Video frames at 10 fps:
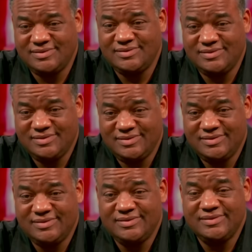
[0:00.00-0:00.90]

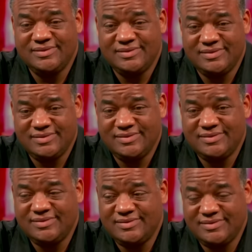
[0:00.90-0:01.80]

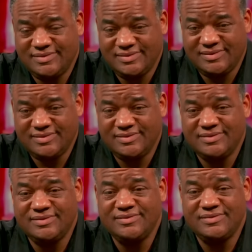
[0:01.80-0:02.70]

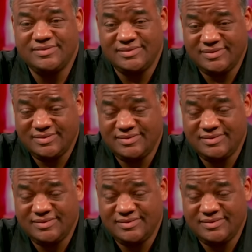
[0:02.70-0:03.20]
This person isn't speaking.